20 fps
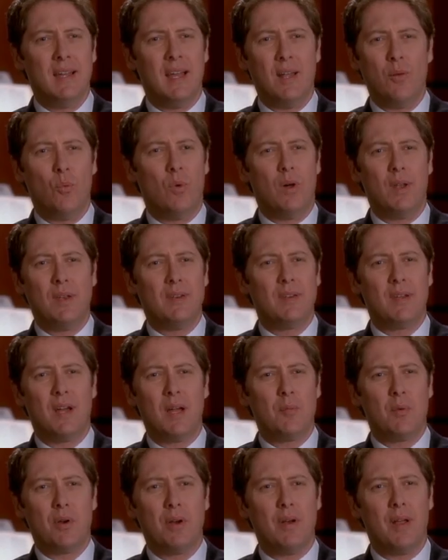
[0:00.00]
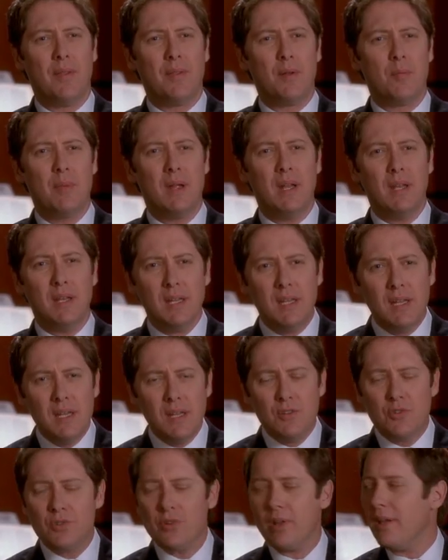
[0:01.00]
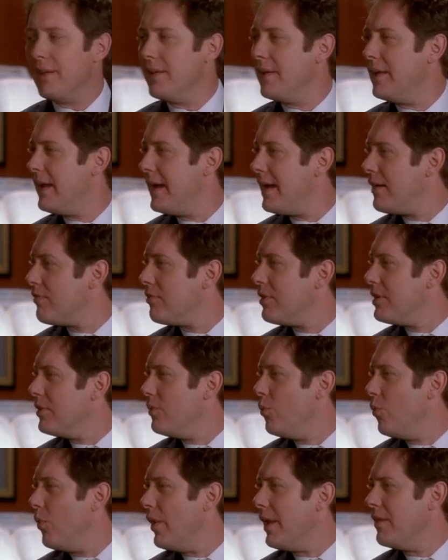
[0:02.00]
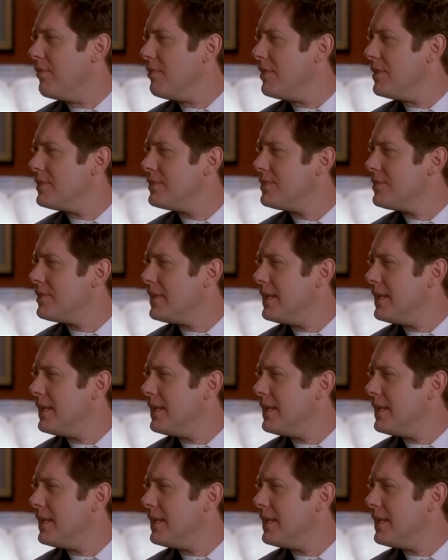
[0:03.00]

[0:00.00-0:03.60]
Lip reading: at one time or another, made each and every one of us